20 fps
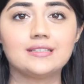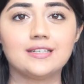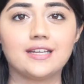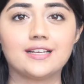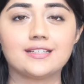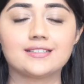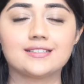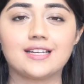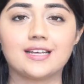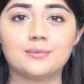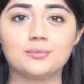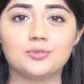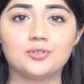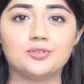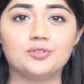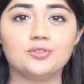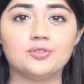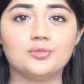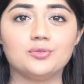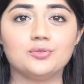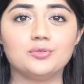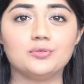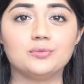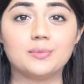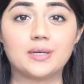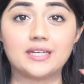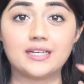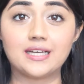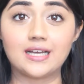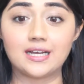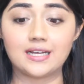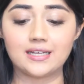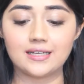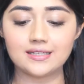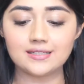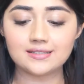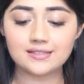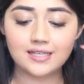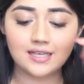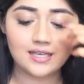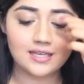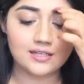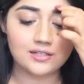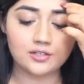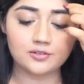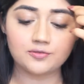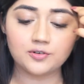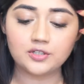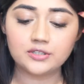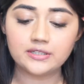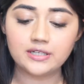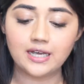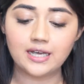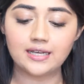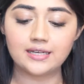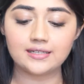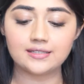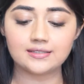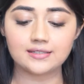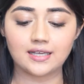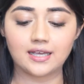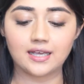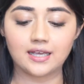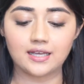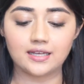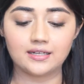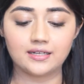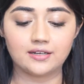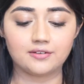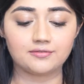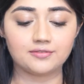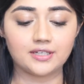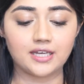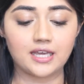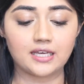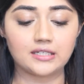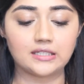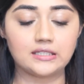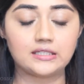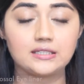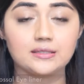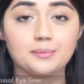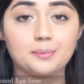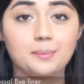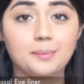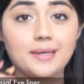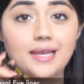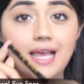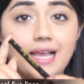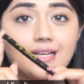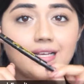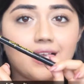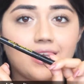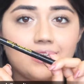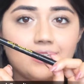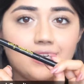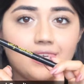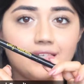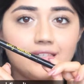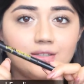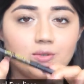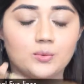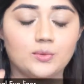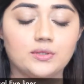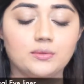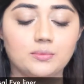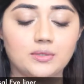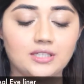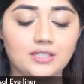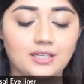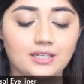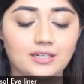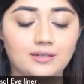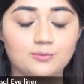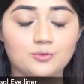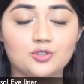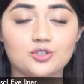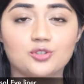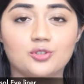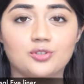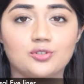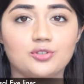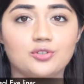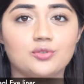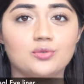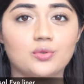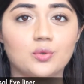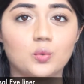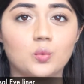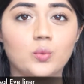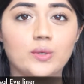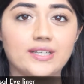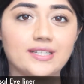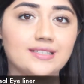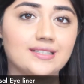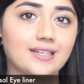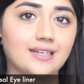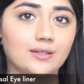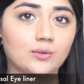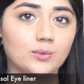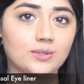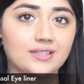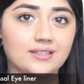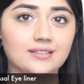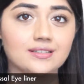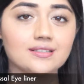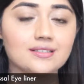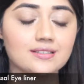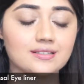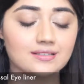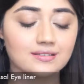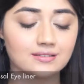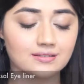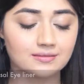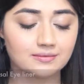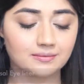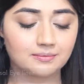Next, I'm going to do my eyes. Now for the eyes, I have carried a black eyeliner with me, and I'm just going to do a wing dye with this.